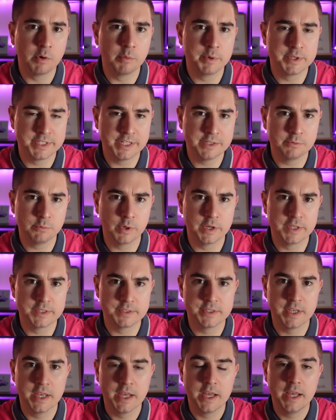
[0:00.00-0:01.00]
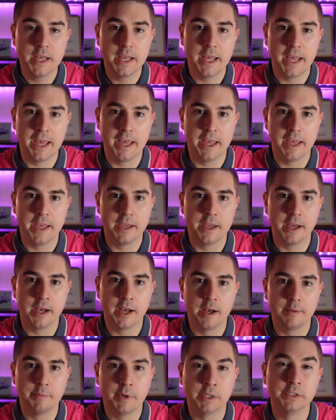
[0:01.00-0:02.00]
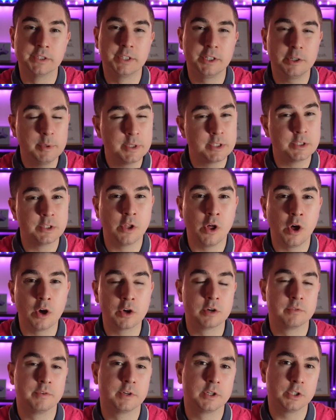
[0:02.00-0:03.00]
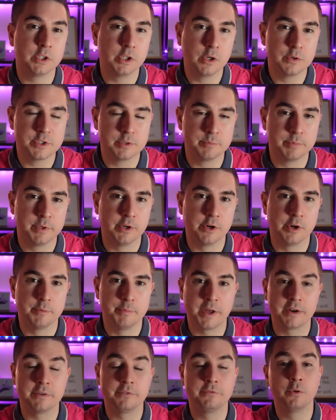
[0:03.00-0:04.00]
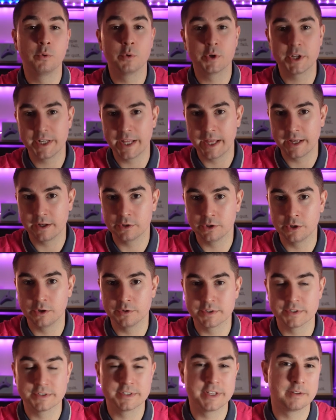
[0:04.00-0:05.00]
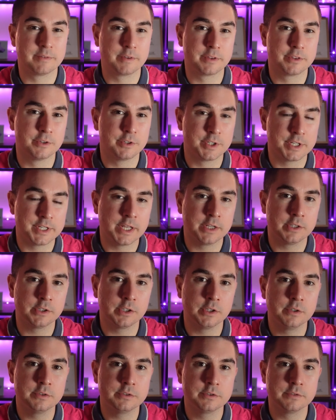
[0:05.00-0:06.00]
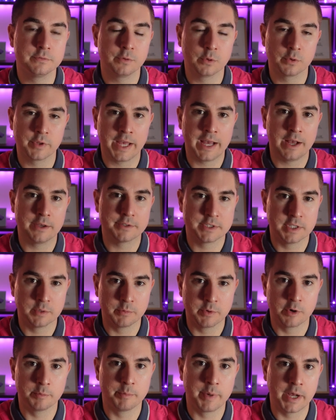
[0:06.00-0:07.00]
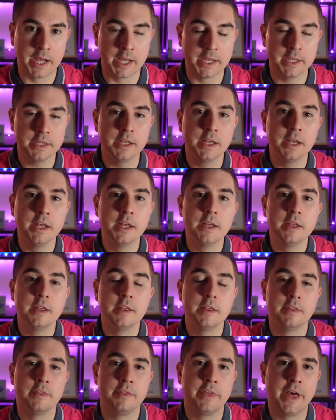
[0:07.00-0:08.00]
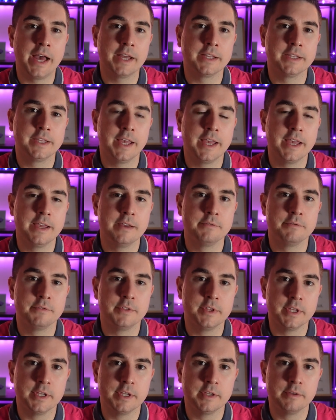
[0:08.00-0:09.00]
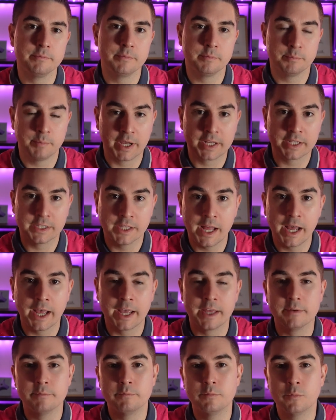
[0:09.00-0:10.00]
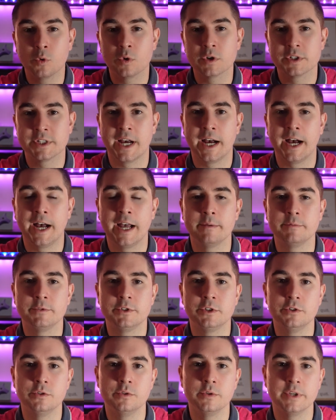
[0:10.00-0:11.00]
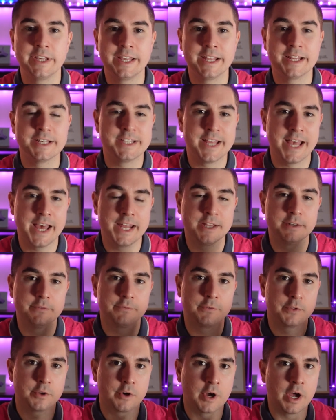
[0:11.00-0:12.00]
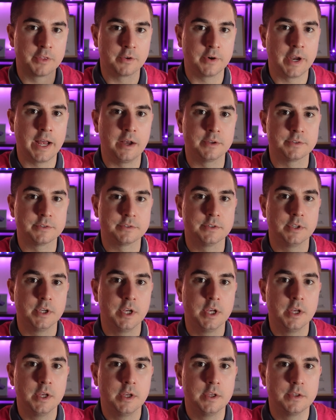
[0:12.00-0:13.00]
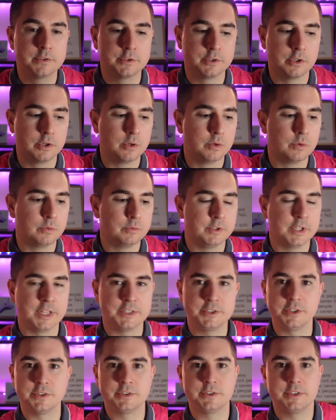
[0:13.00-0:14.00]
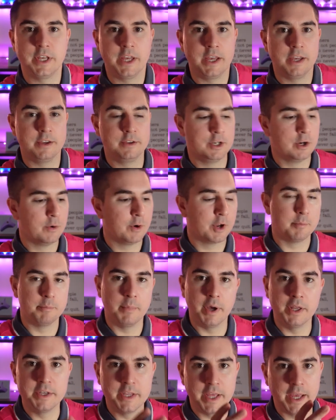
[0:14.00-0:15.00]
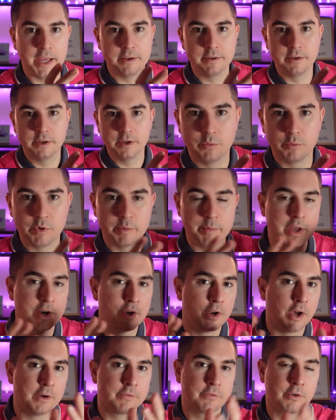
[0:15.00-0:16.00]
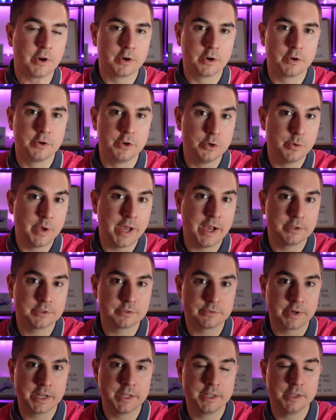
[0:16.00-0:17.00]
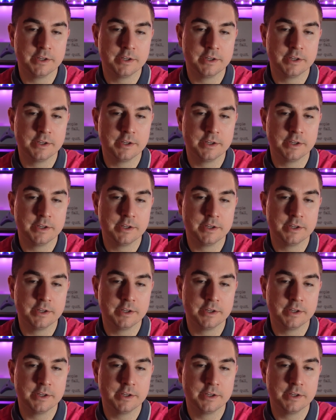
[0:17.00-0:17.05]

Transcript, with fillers: what we did was a, um, a little bit longer of a closing period, about a forty day close instead of a thirty day close for the house that we were buying. That gave the my client more time to get a tenant for their other house. So let's just say, you know, on a Monday, we made an offer on our new house right